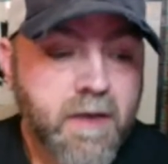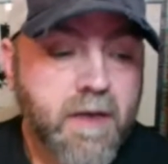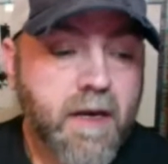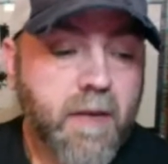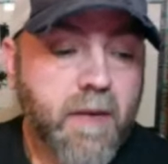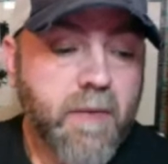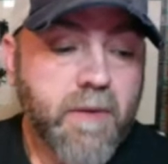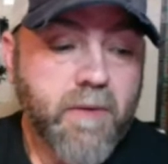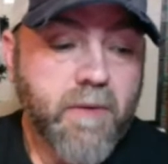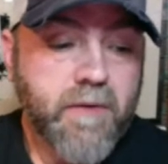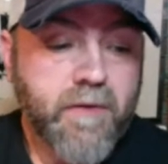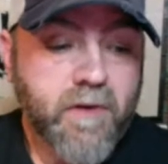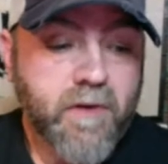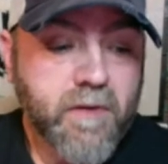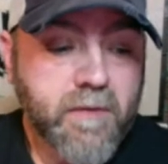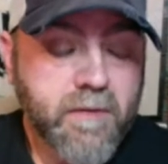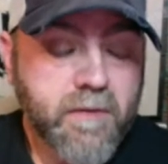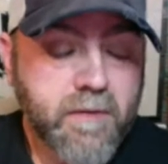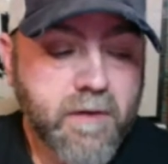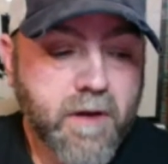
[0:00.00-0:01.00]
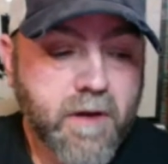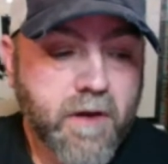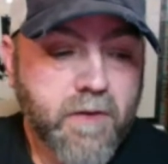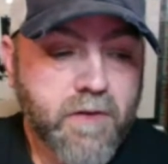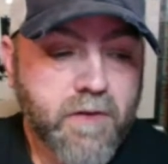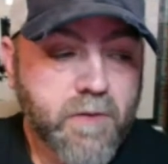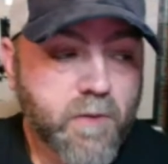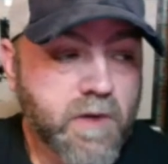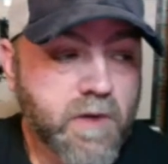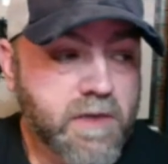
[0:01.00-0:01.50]
I mean, we've heard
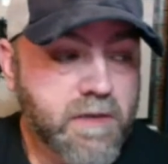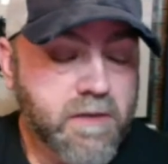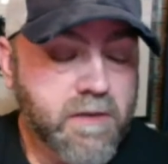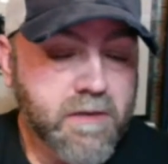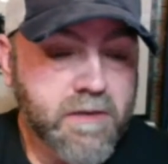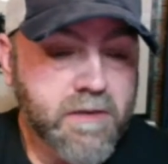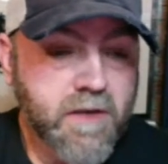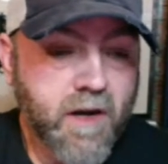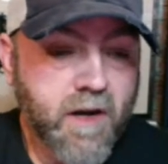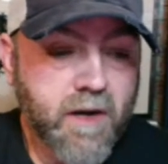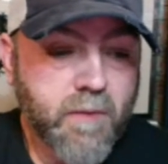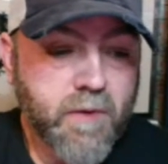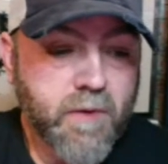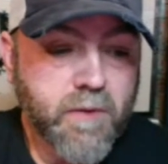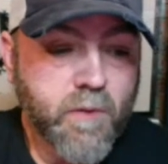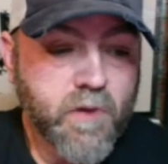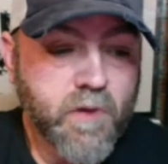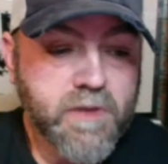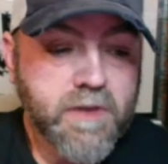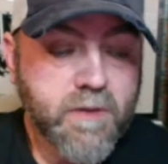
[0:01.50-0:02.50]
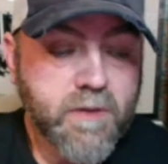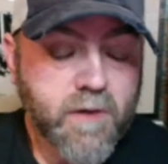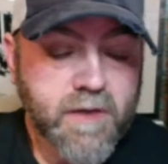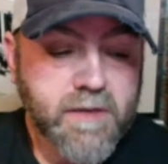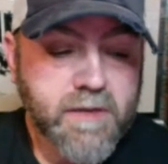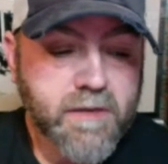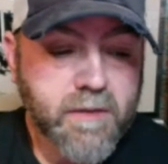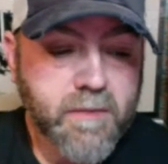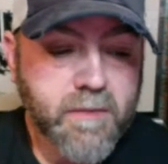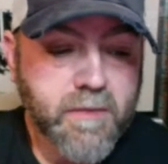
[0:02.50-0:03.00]
other wrestlers talk when once they
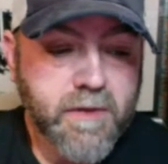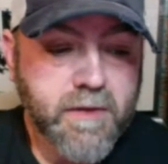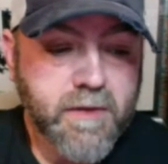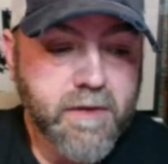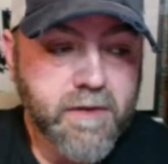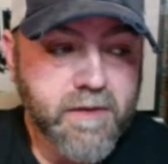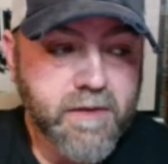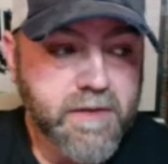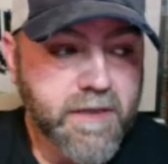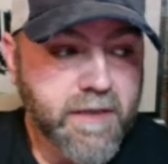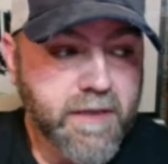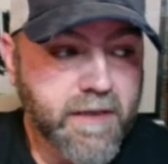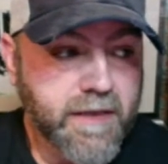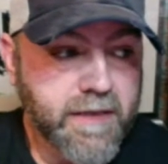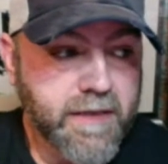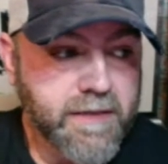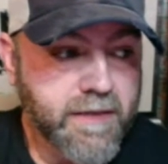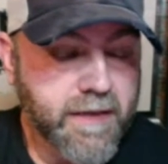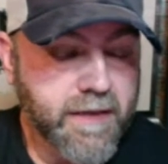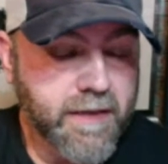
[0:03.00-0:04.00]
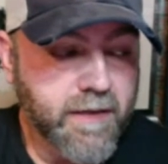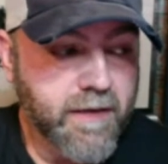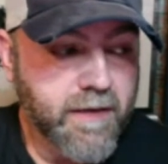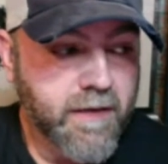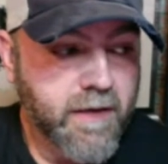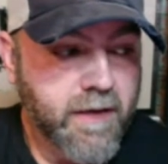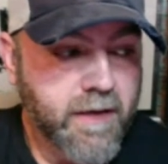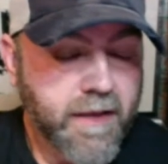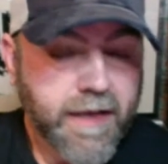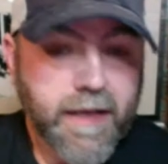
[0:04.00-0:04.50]
wrestle them, they're saying like he's like a
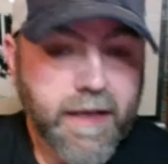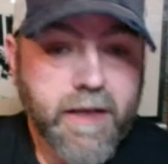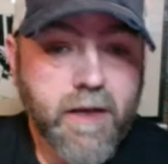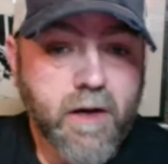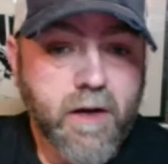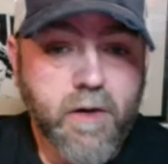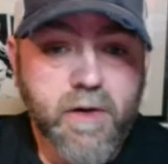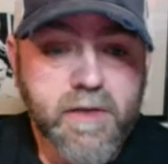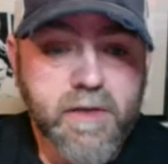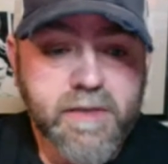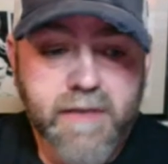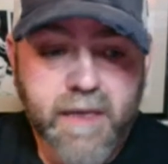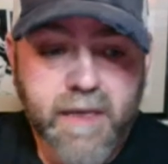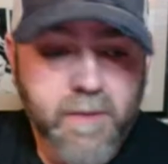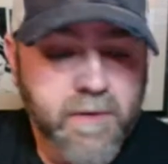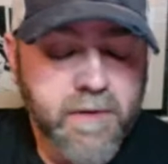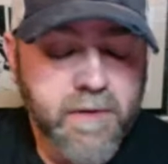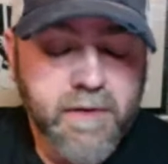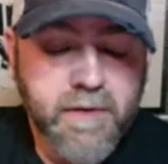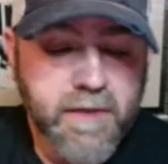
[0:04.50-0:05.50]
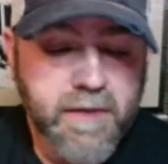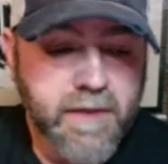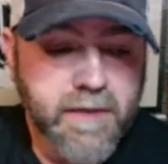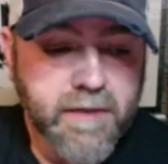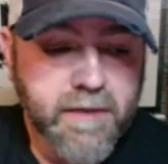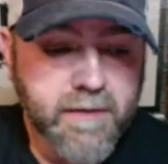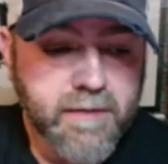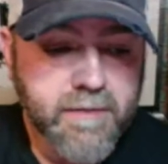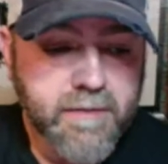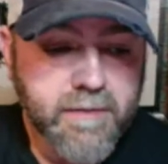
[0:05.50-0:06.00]
like a young Chris Sabin,
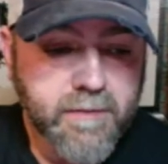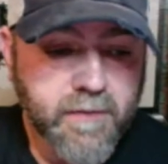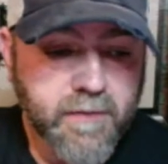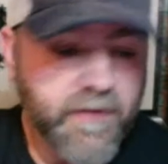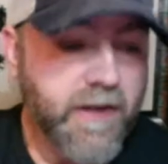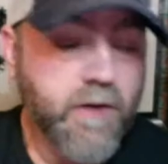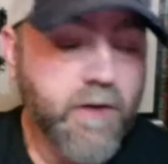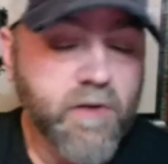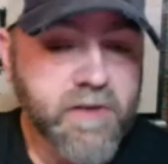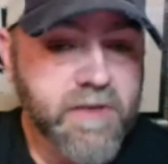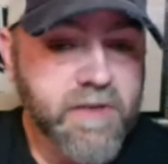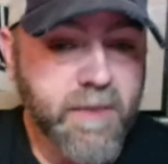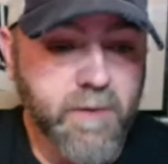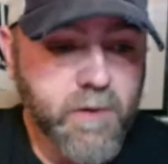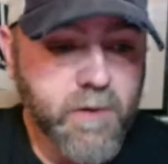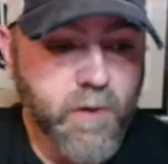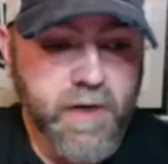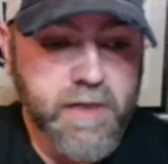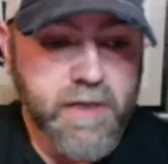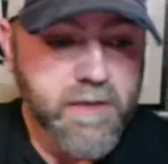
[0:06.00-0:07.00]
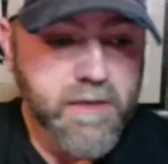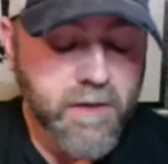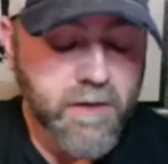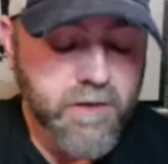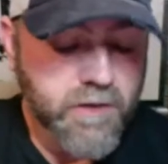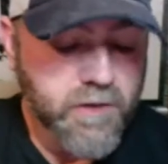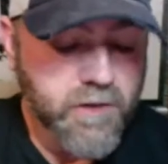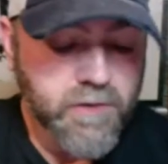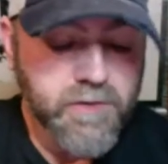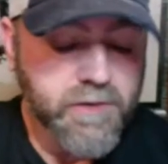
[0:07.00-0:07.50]
and we've had Chris Sabin twice at our
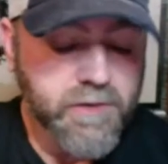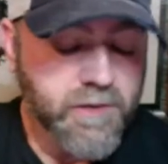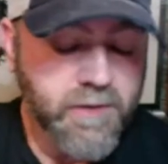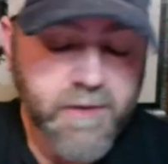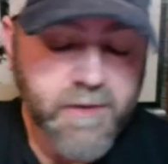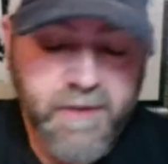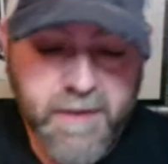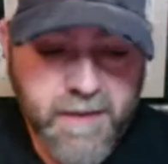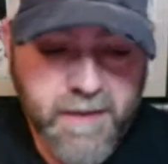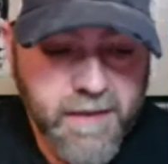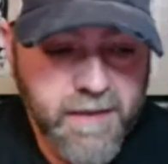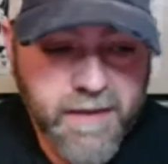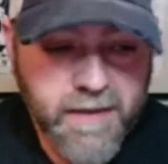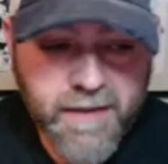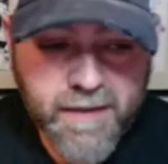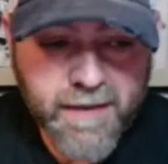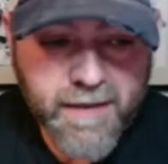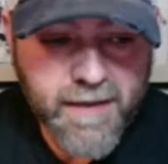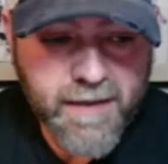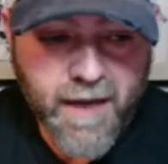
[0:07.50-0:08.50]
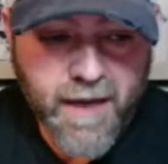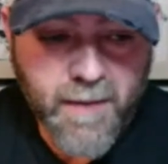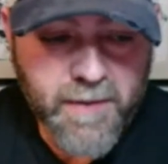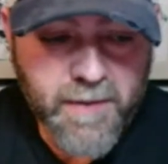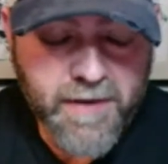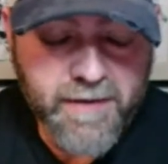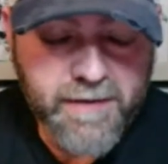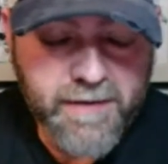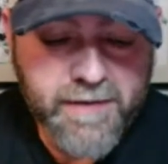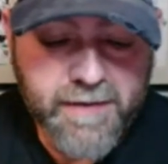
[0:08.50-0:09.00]
show. So, I
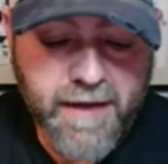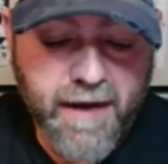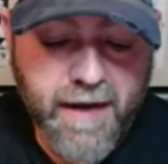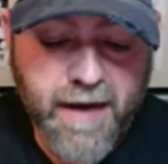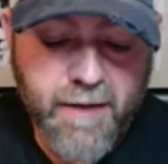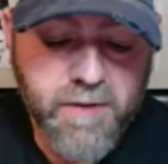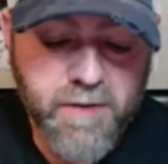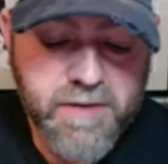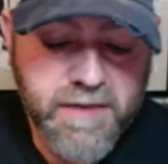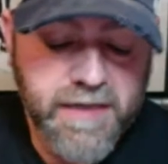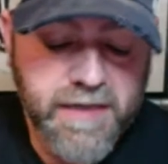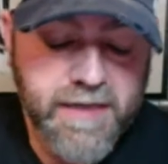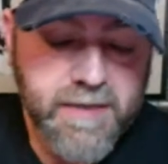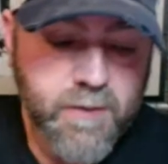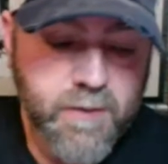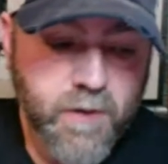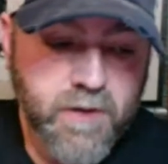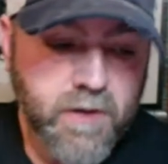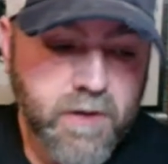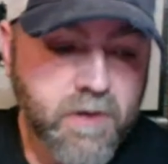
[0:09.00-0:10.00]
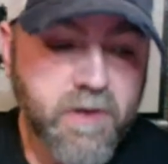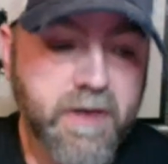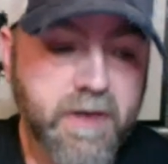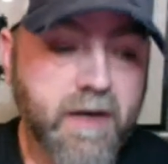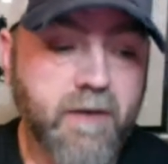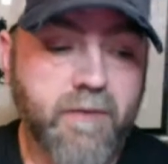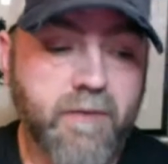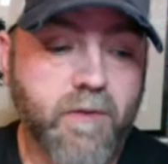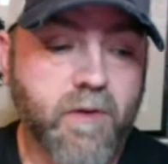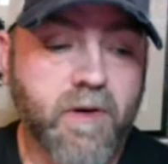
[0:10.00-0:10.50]
mean, I would say he's the one to look
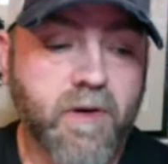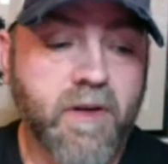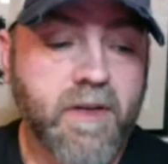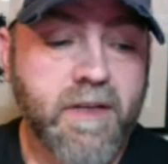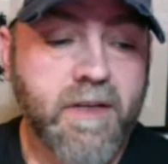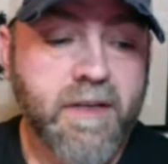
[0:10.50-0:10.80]
out for.